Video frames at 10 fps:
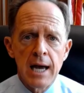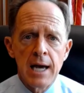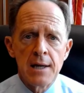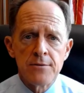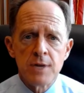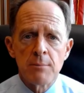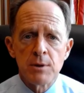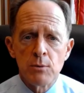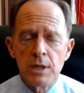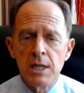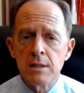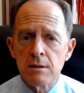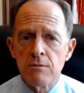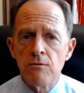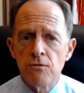and something we need to
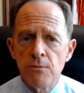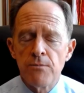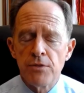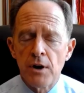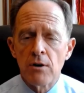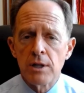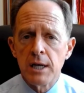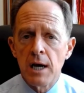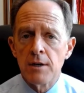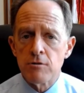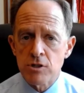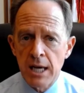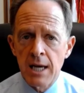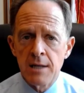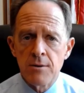thoroughly
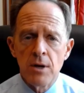understand.